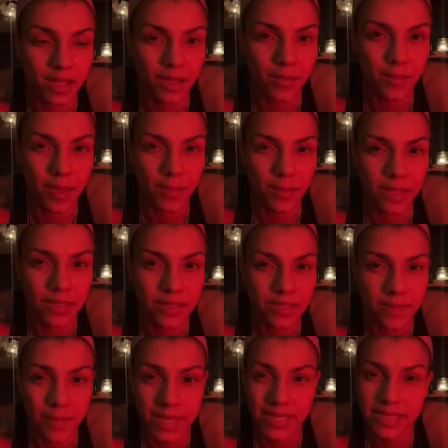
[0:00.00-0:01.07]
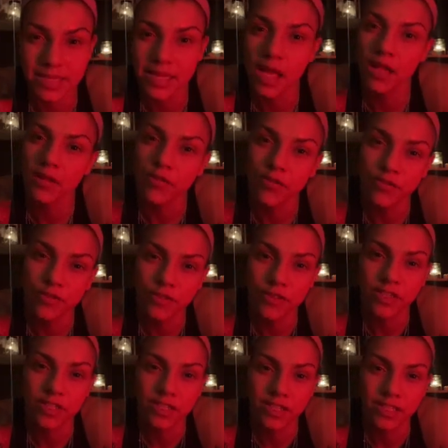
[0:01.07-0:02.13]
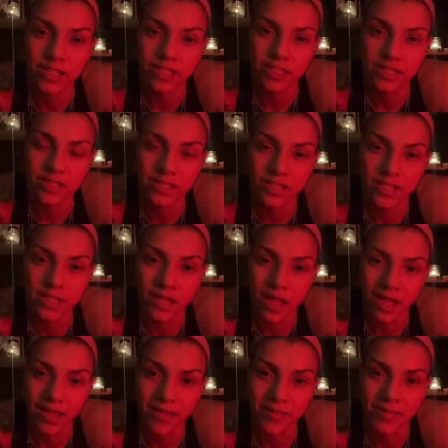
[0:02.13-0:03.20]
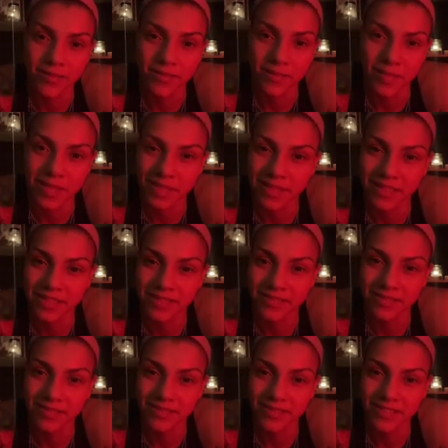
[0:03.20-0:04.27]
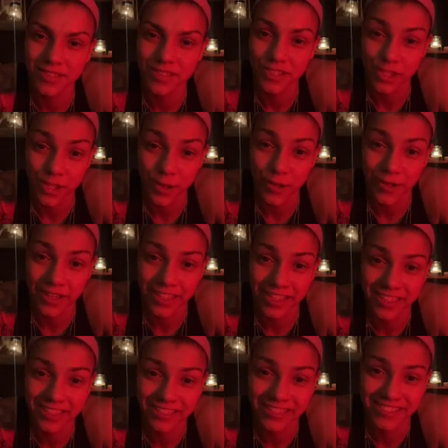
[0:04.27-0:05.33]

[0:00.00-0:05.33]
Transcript: commitment to myself to not be slurry